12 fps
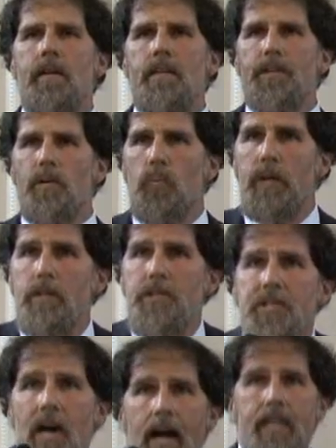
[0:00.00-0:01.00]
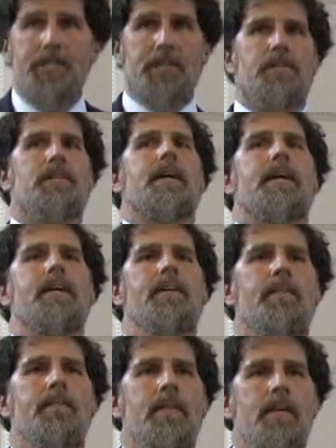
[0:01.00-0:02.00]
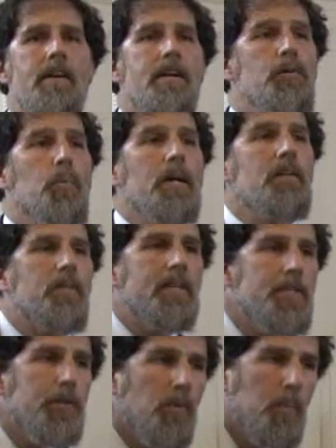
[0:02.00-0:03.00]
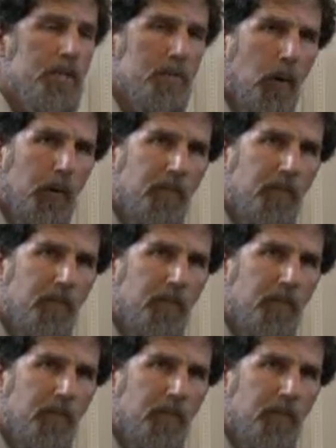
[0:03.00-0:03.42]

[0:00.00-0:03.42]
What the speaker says: The real Zionism today is working for an Israel which is both